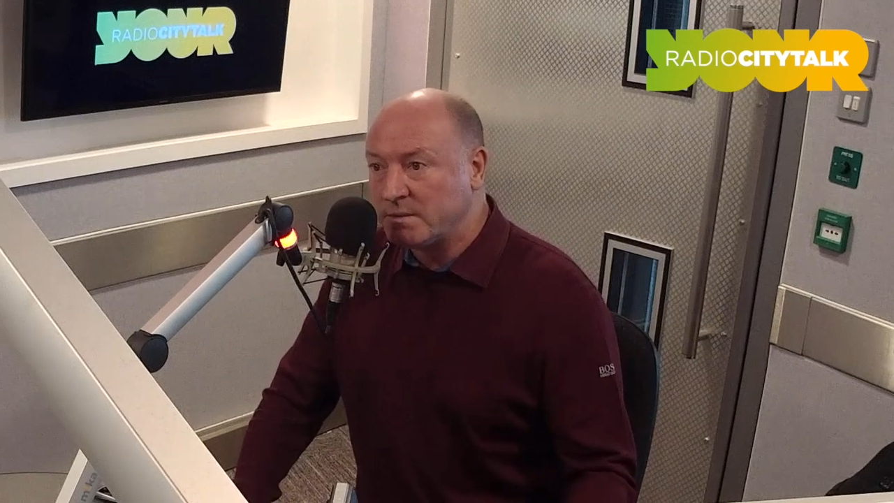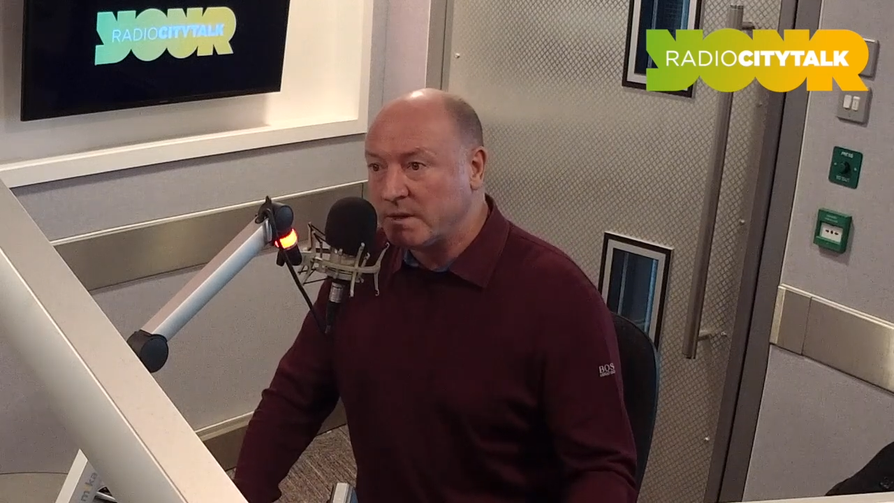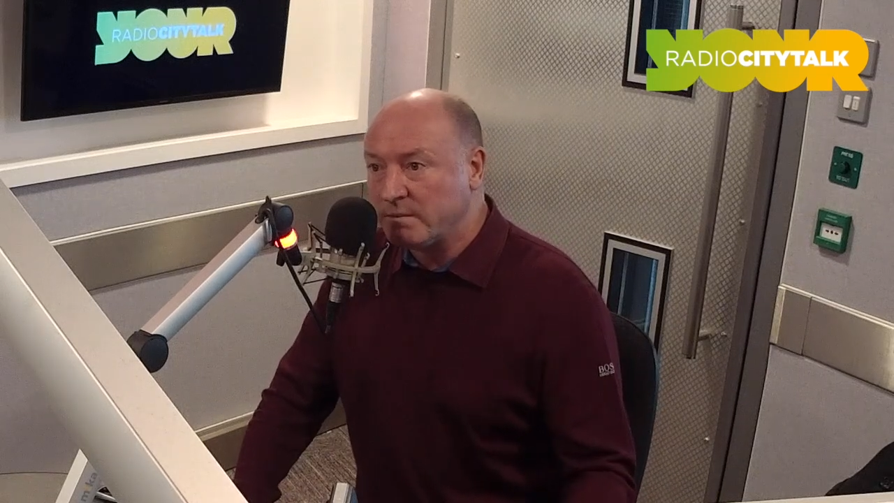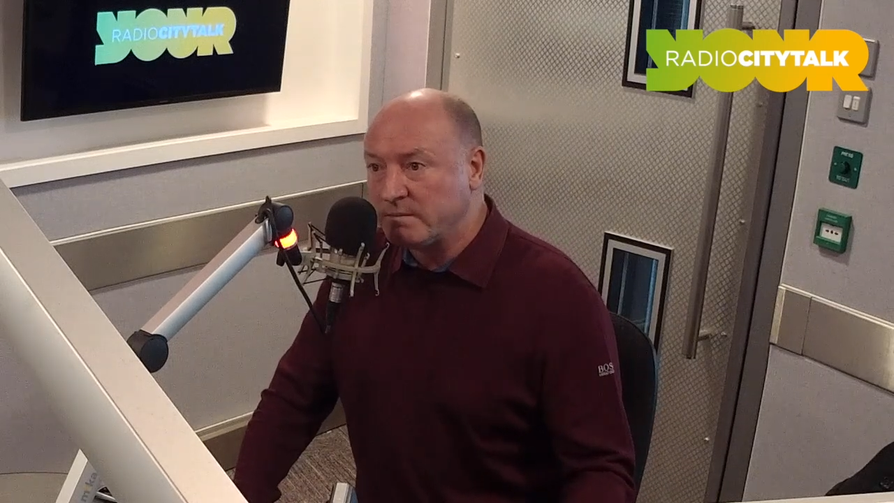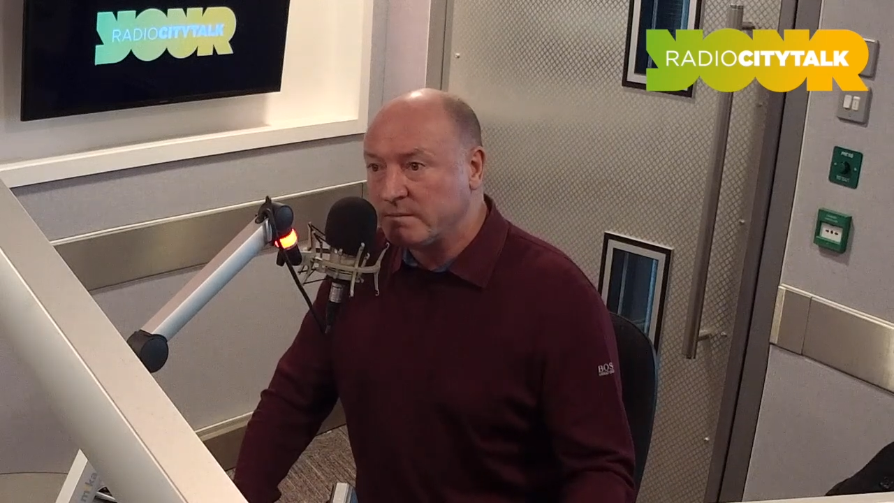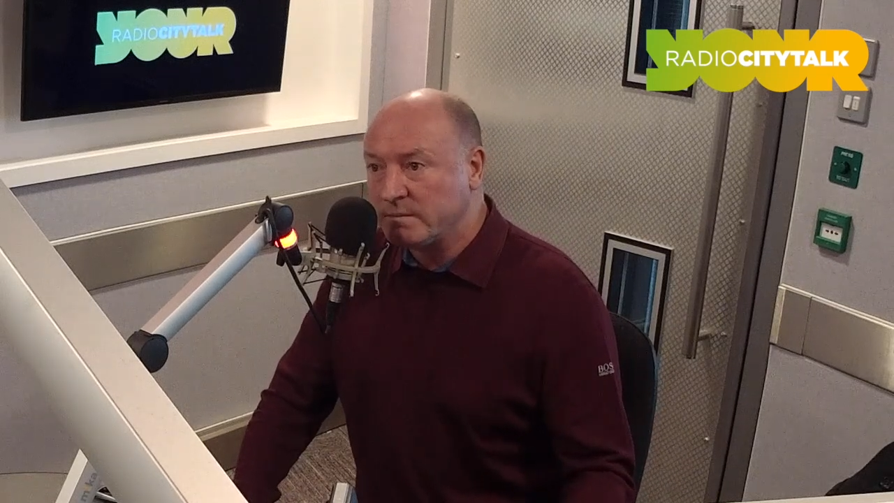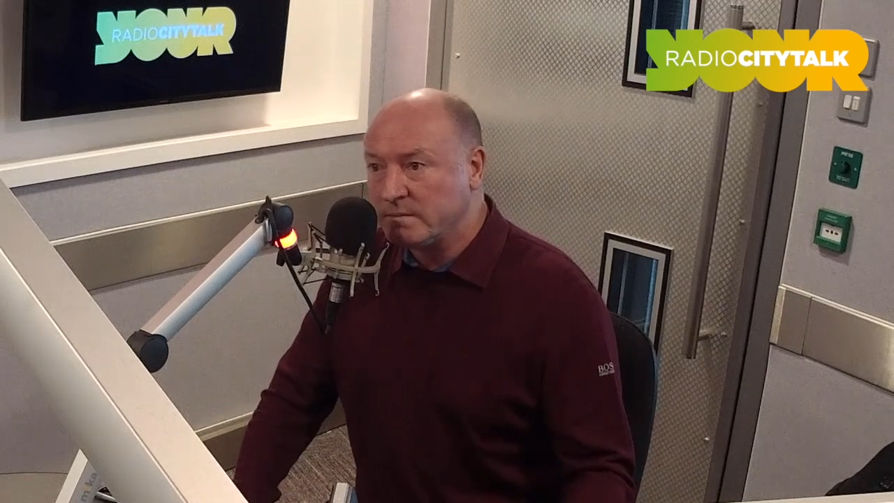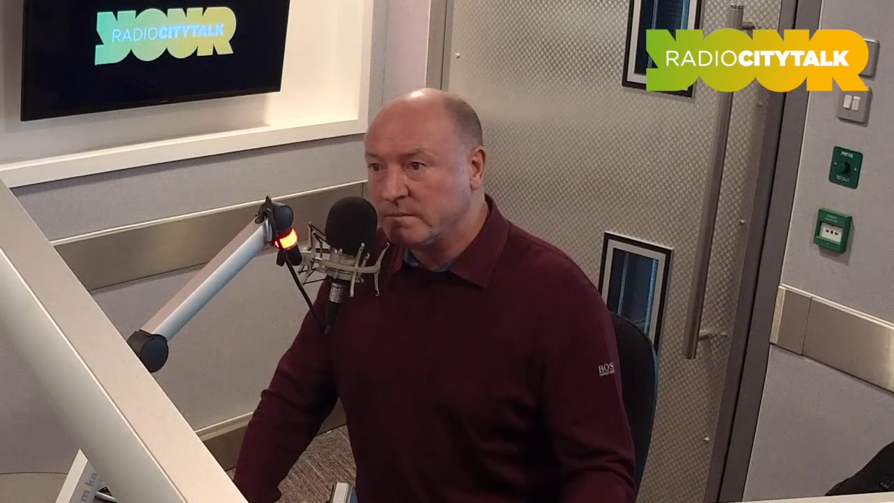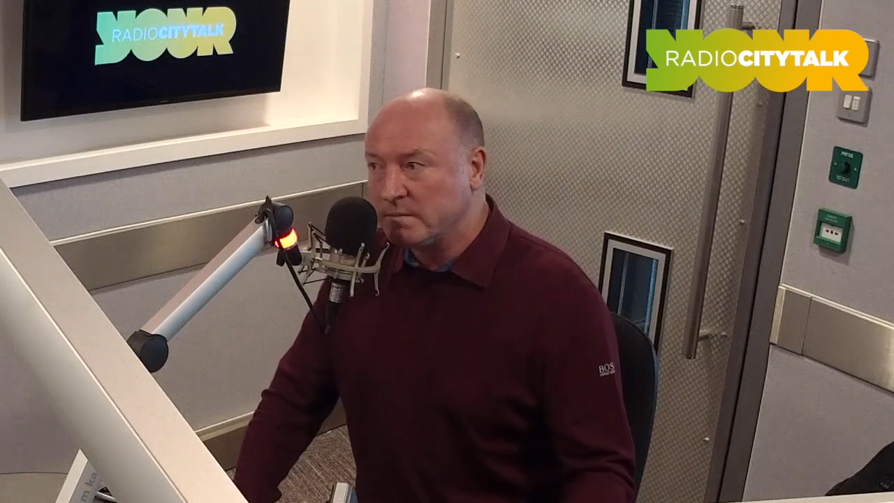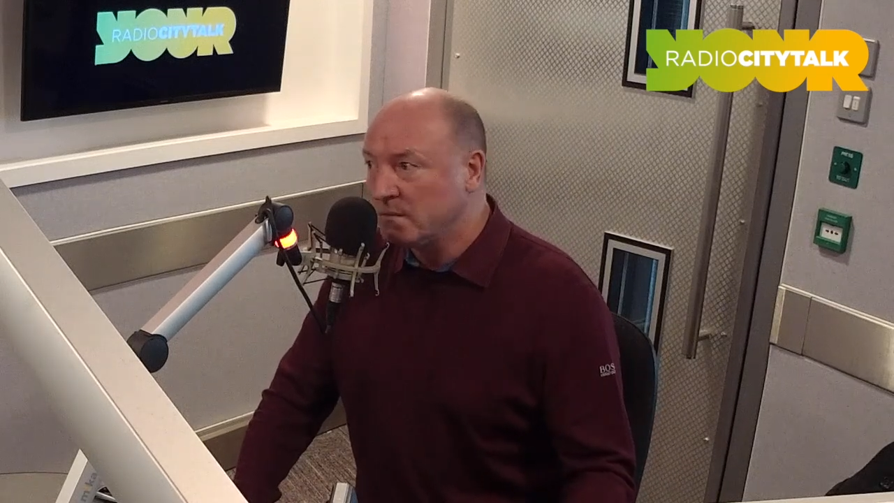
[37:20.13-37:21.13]
problem.
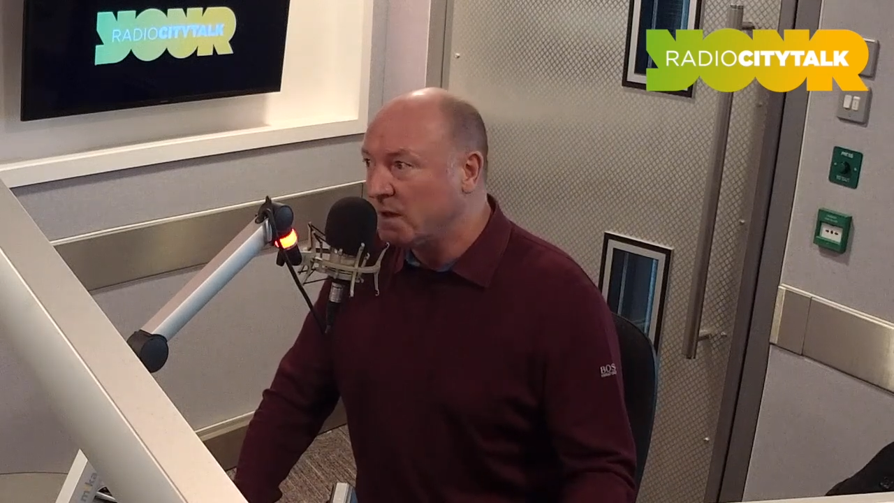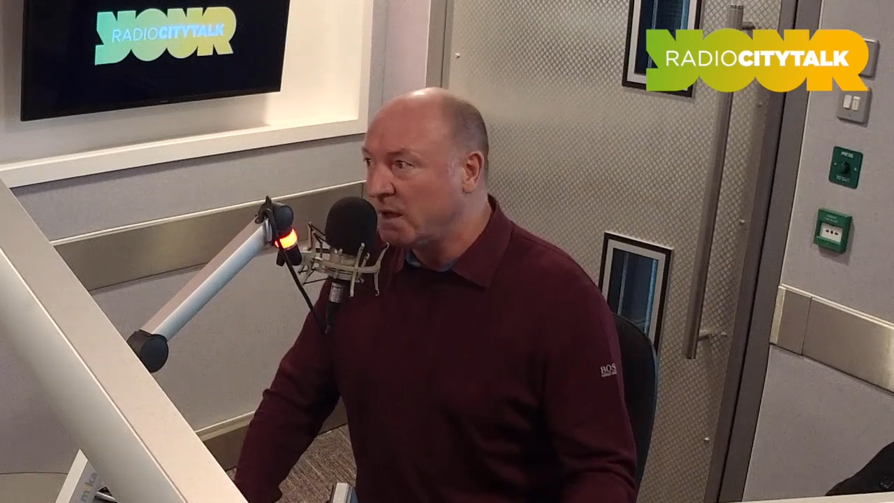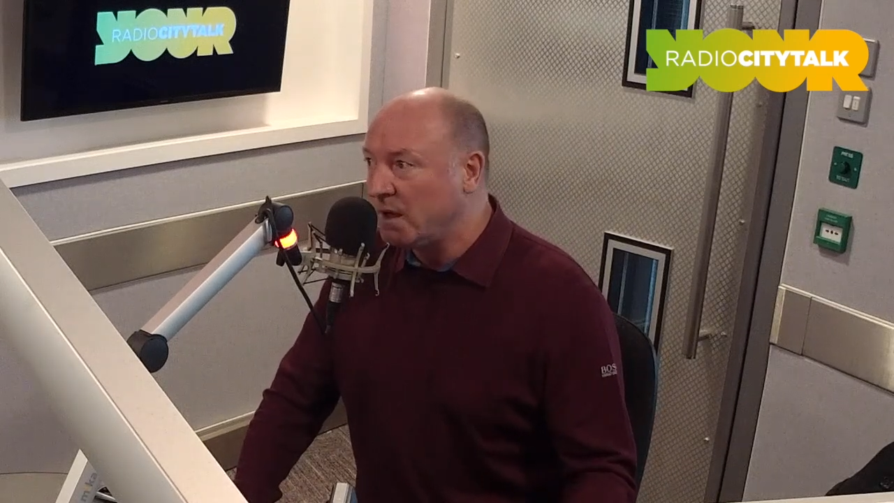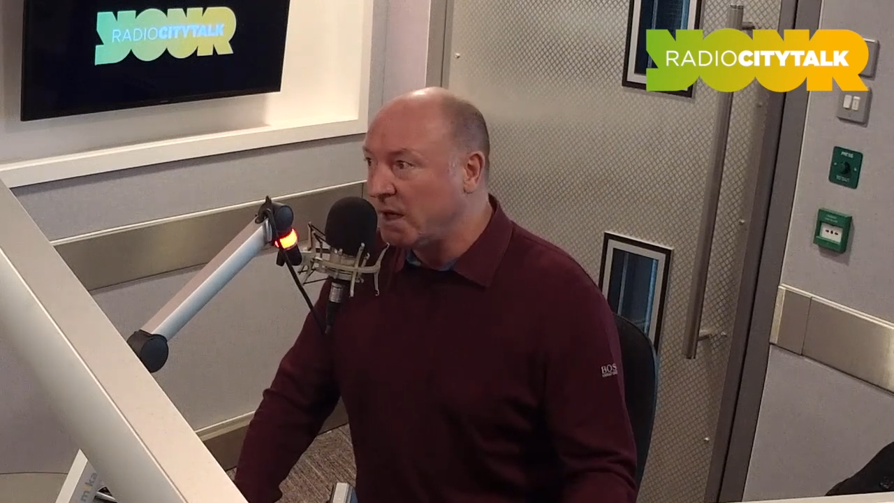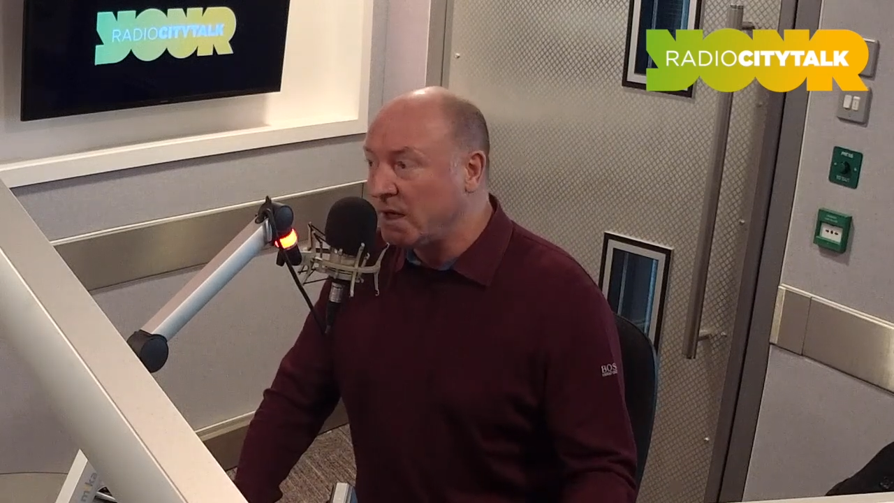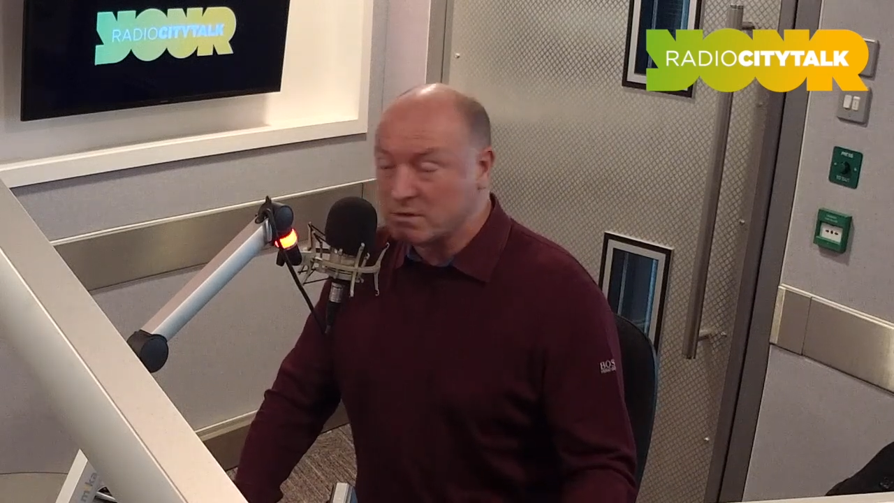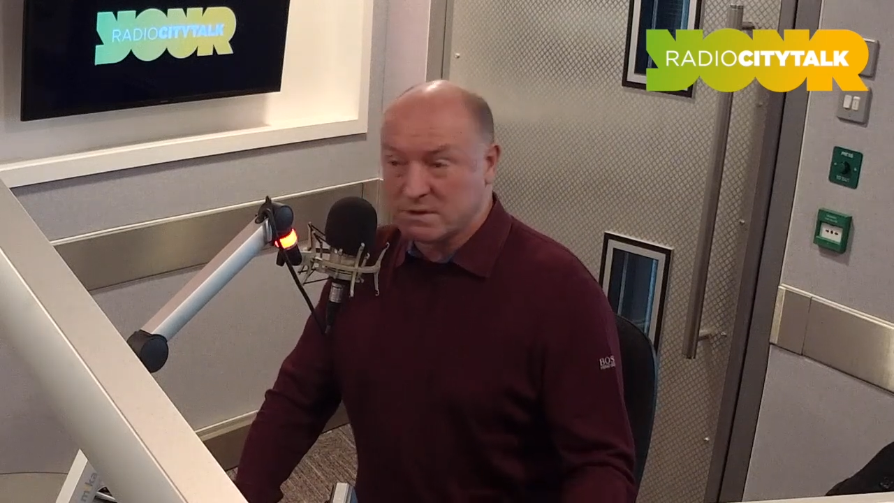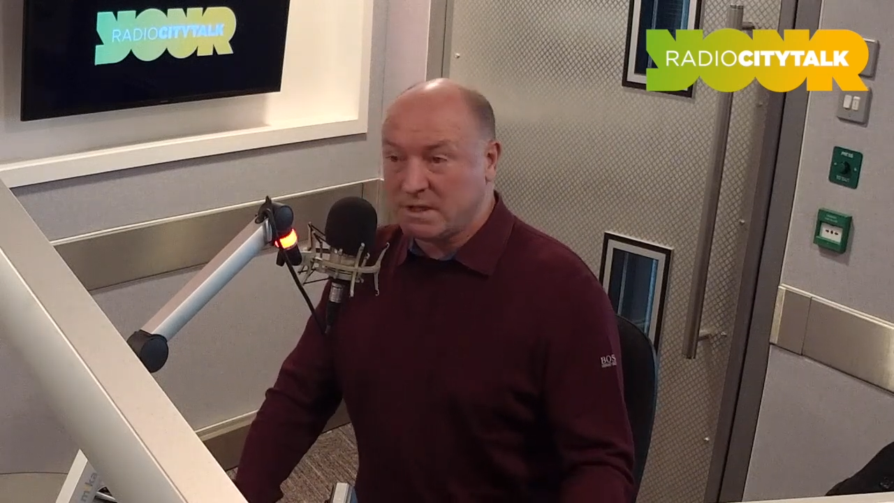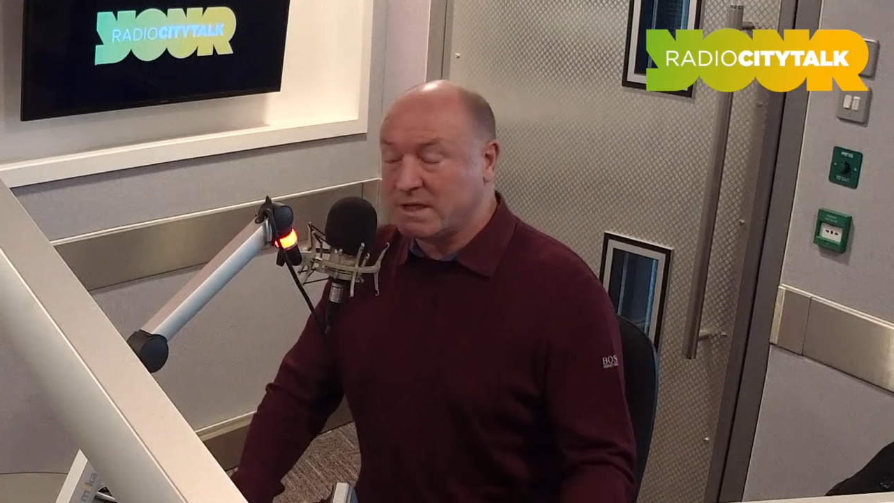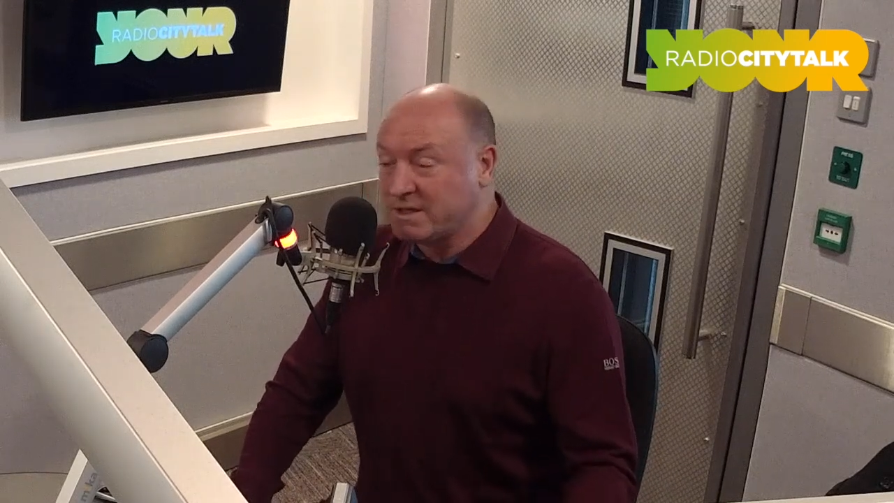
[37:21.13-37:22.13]
I
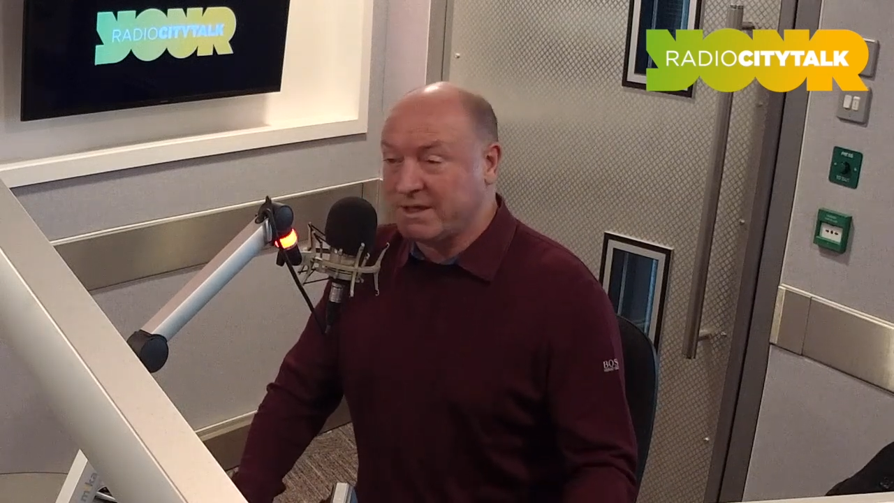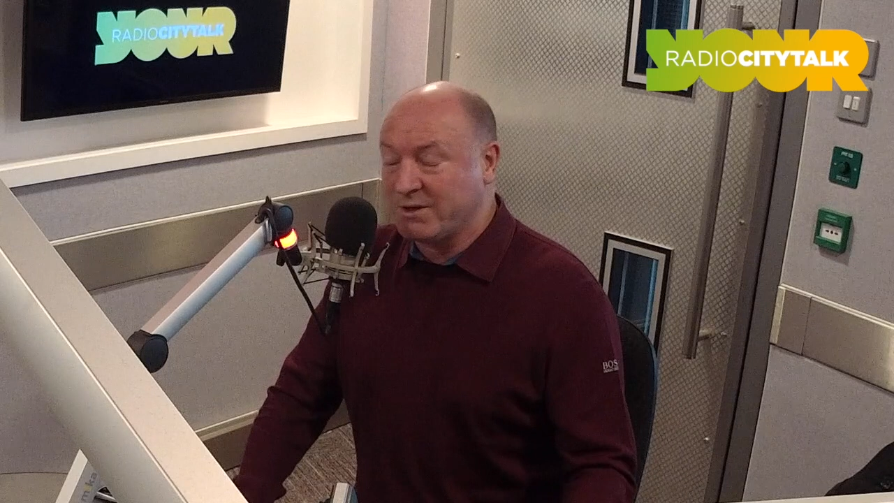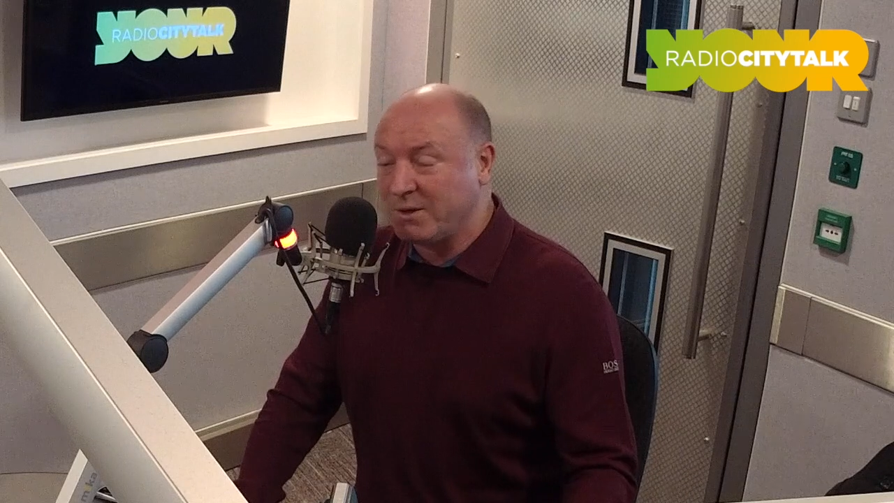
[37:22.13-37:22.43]
was actually